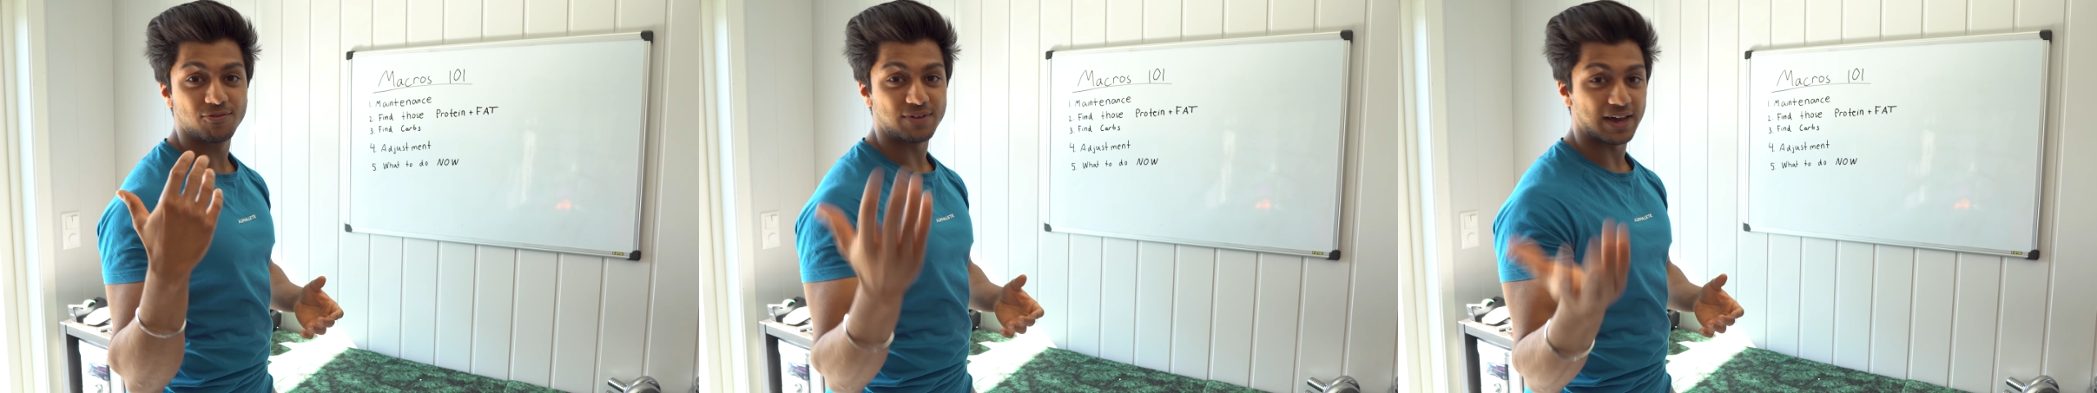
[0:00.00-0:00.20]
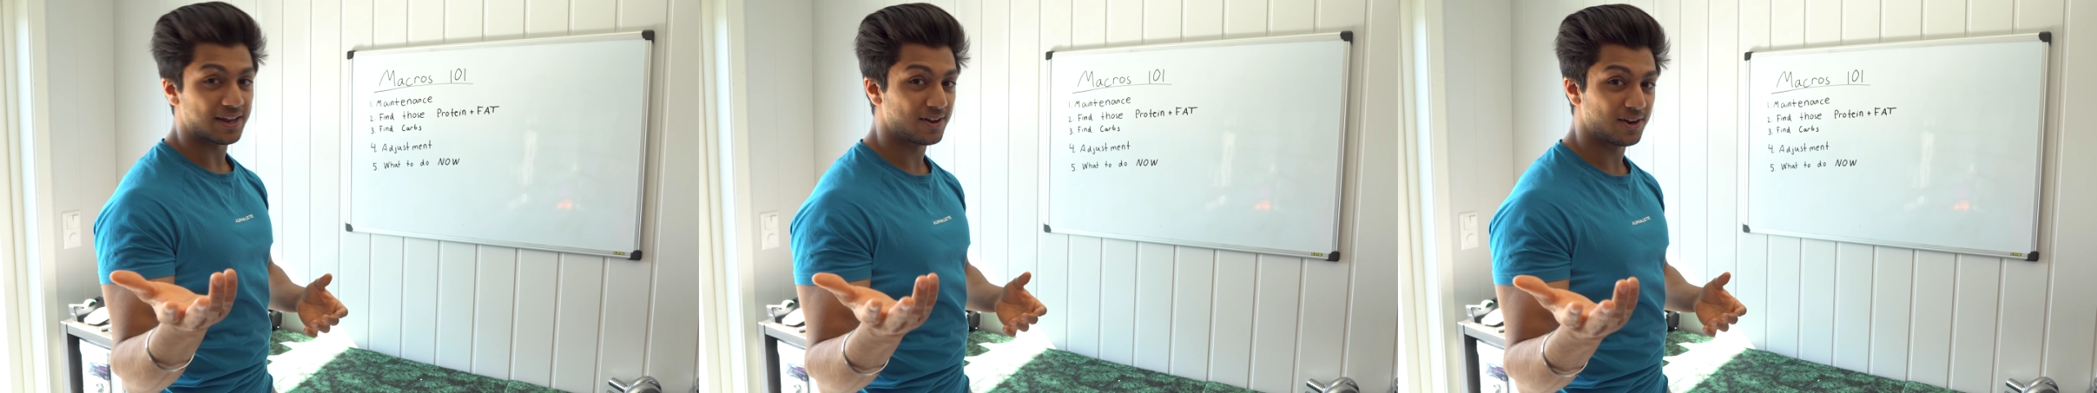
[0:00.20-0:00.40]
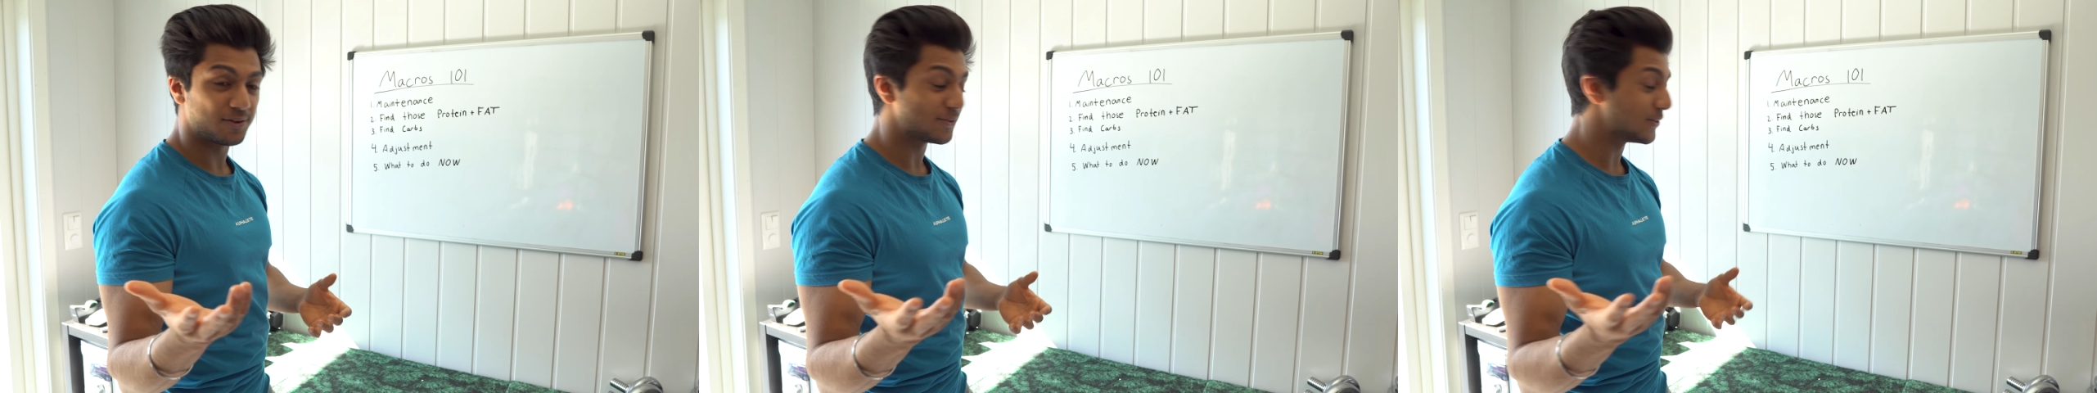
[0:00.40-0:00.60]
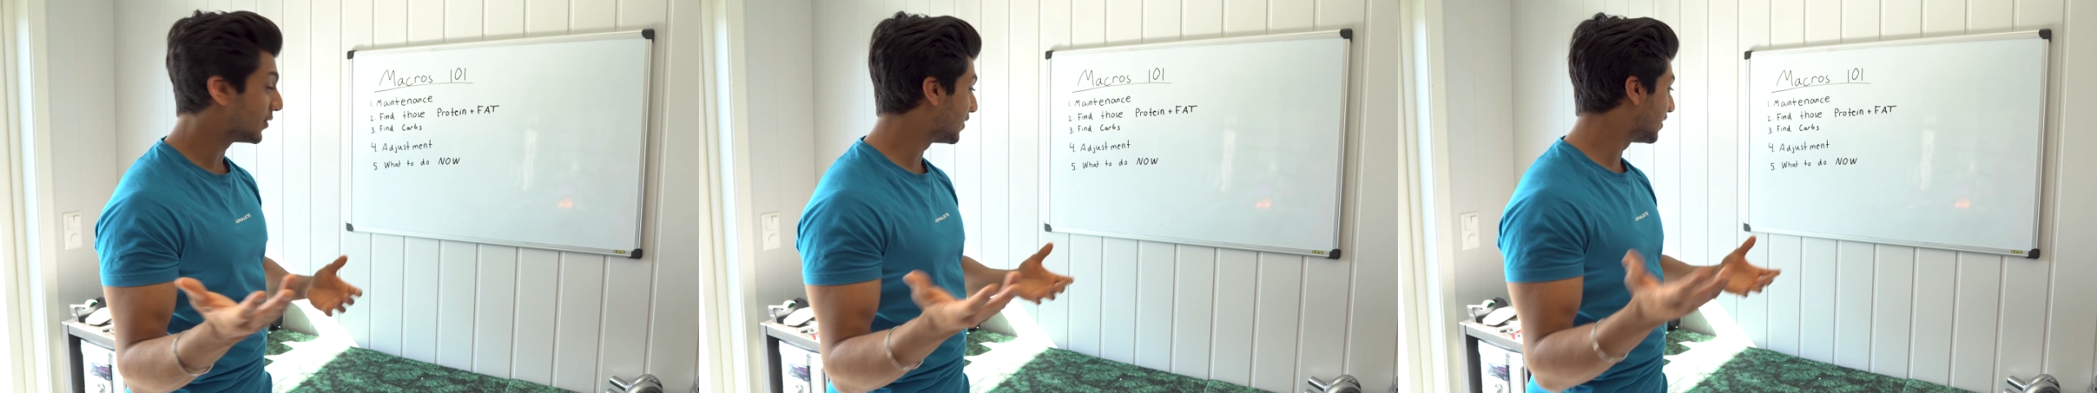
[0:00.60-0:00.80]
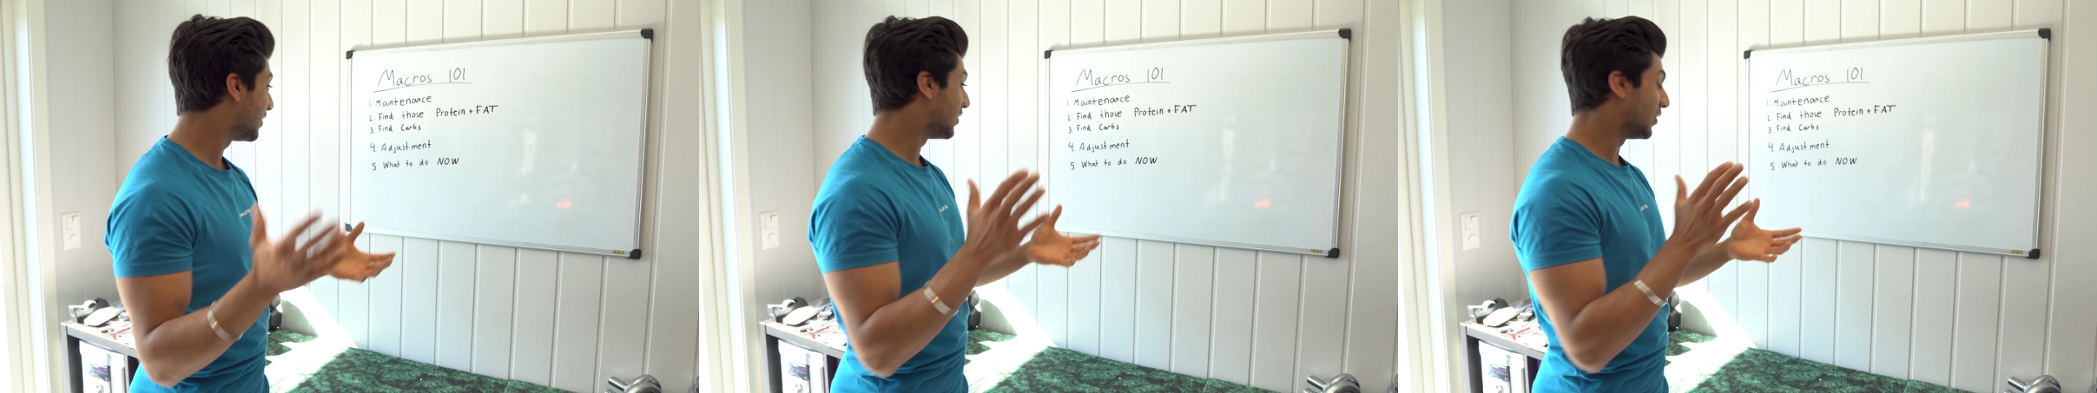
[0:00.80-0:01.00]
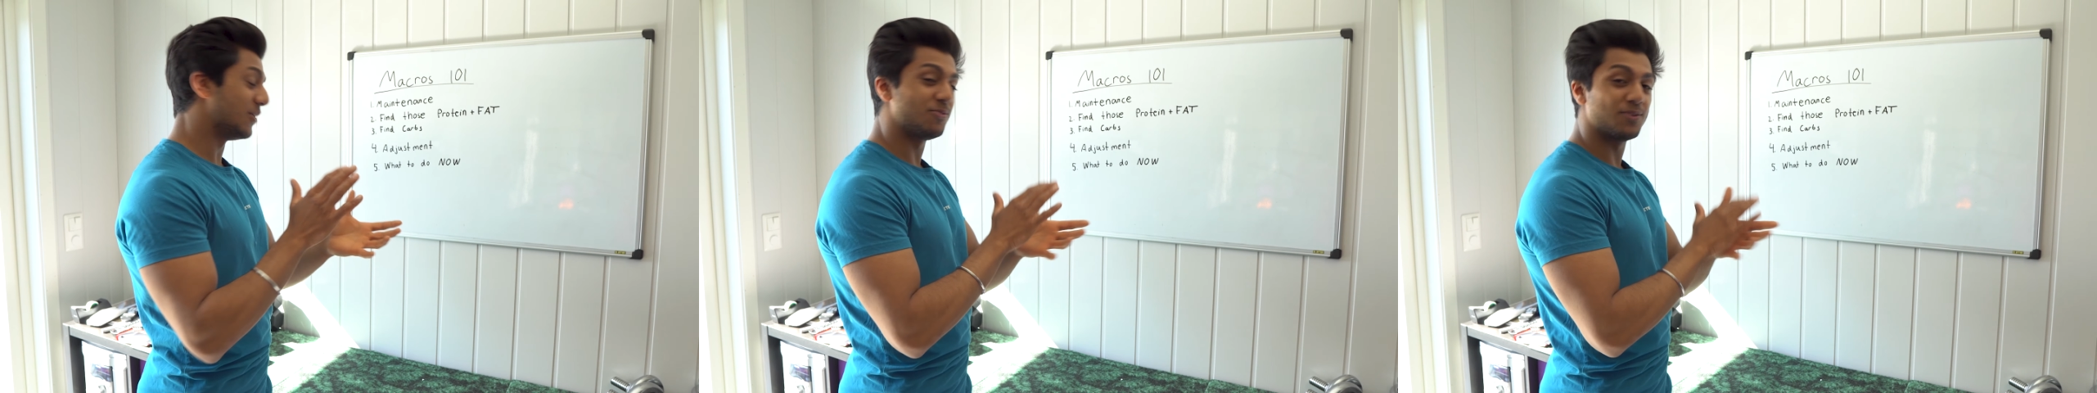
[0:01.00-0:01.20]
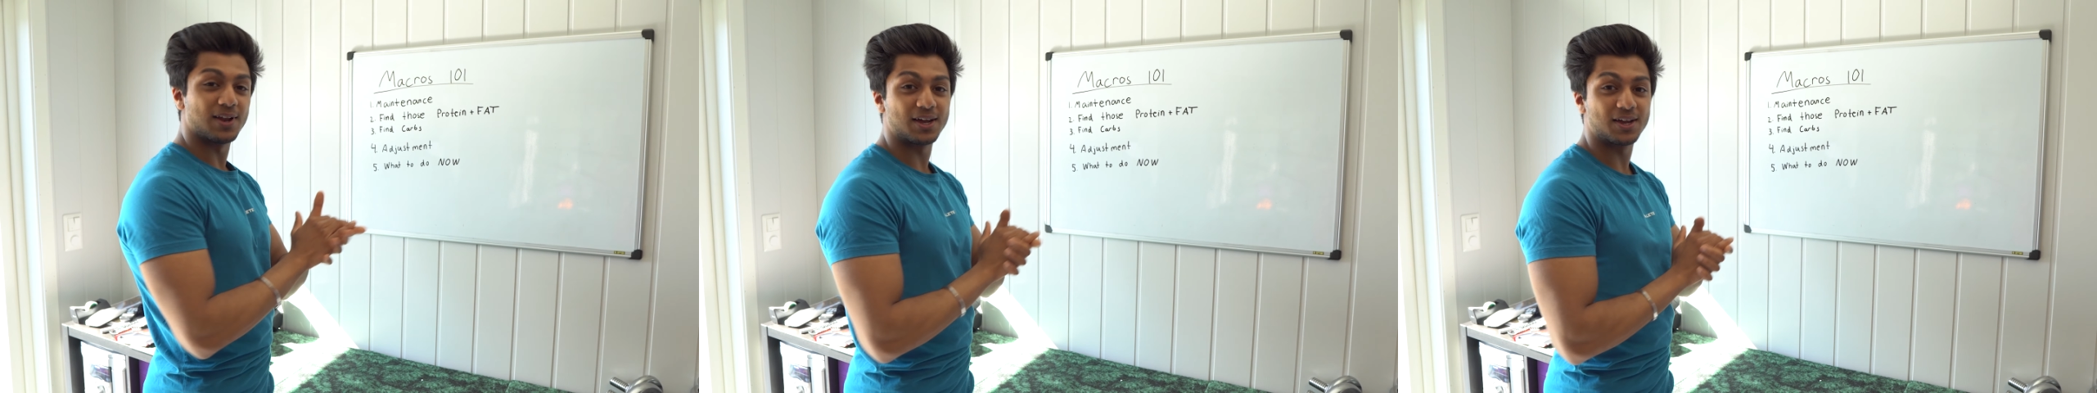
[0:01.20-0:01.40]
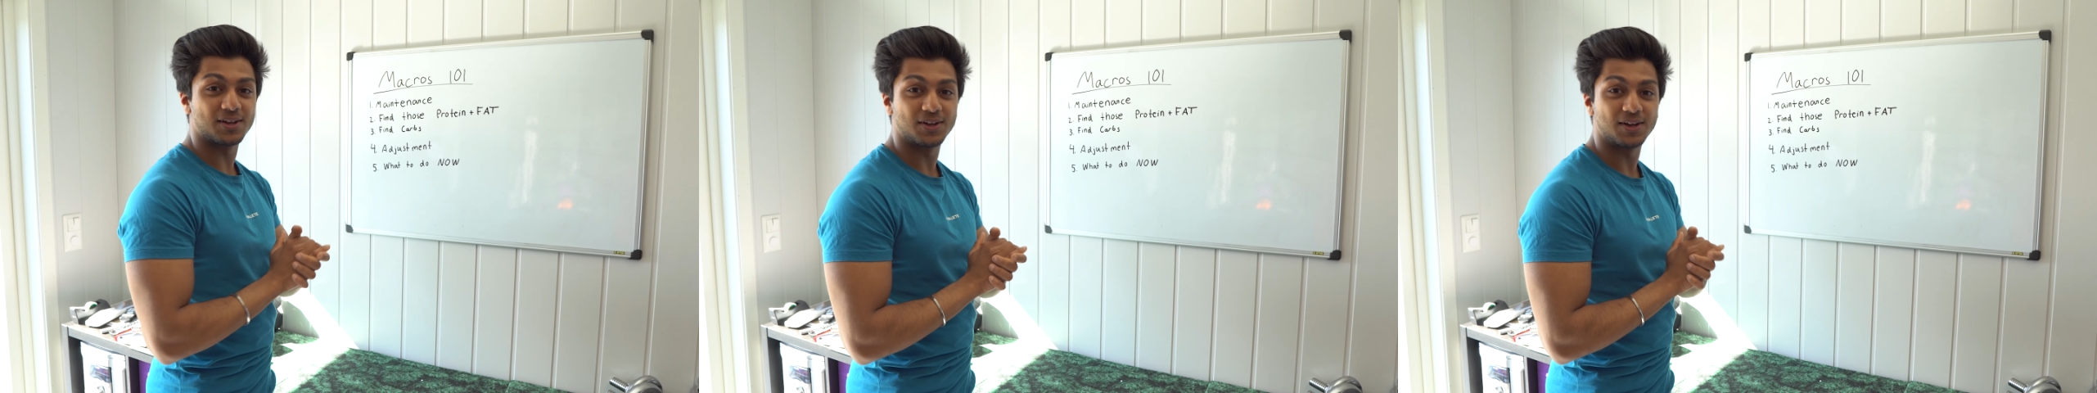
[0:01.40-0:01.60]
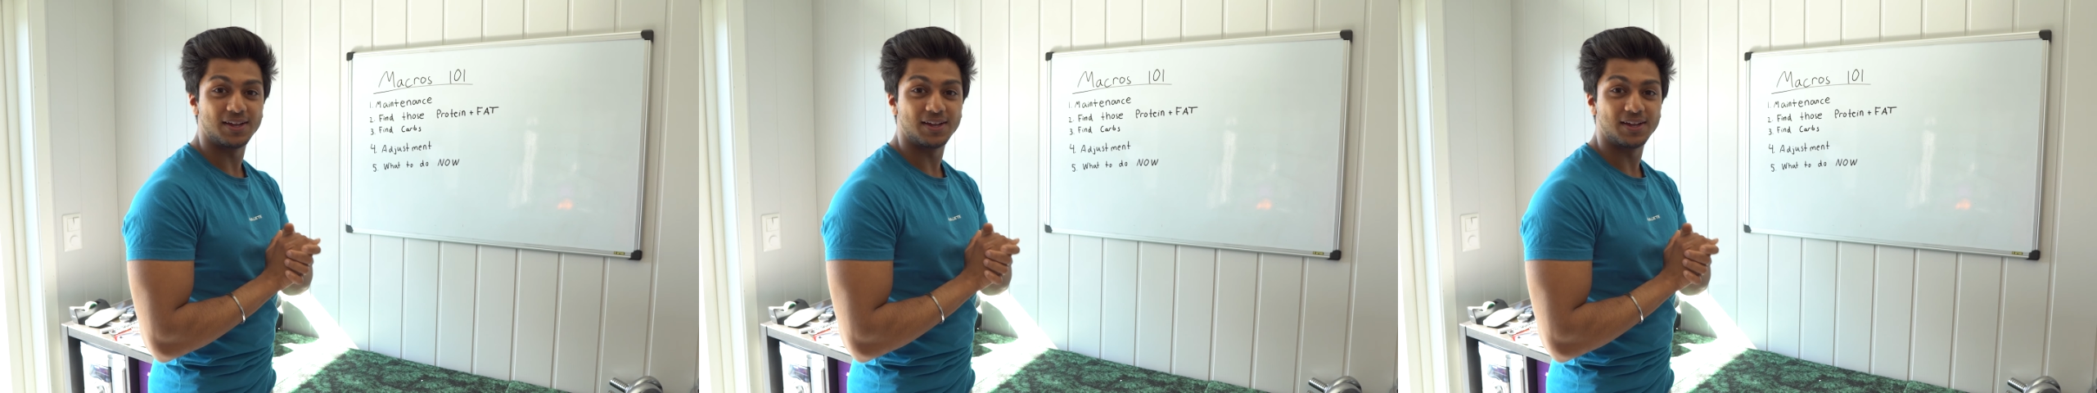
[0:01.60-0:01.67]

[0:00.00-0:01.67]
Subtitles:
fat lover, if you like